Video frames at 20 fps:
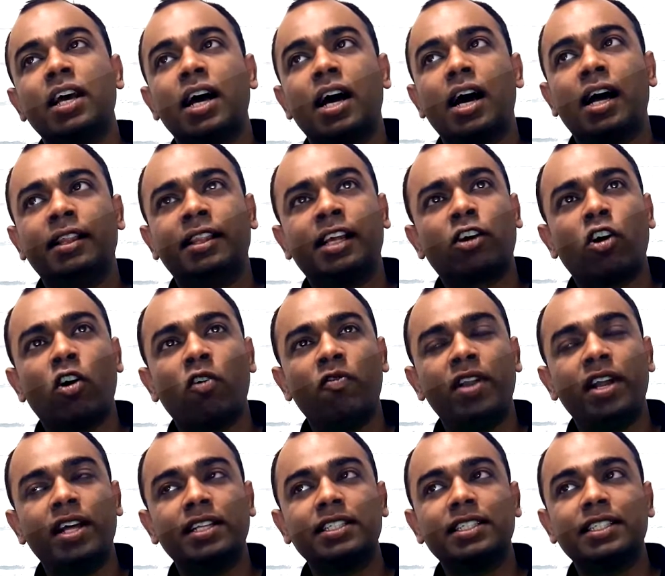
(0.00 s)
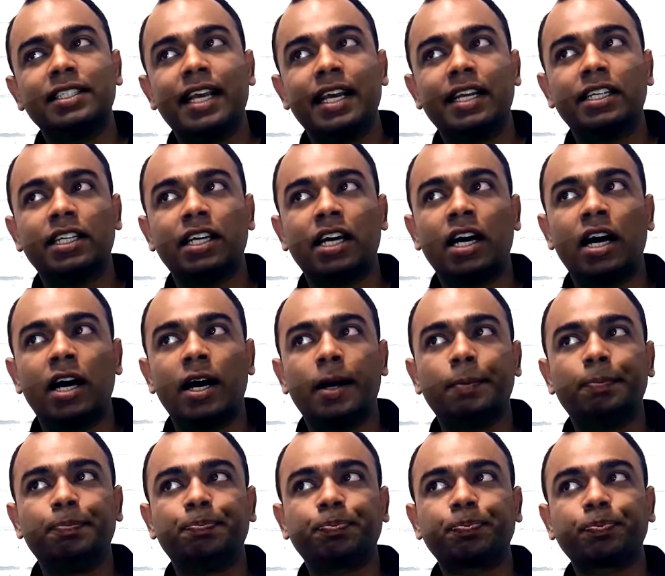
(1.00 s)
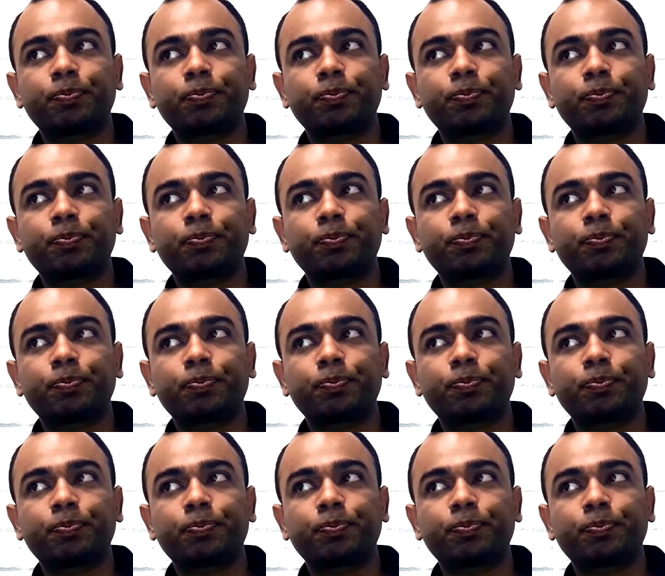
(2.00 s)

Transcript: uh, the confidence that um,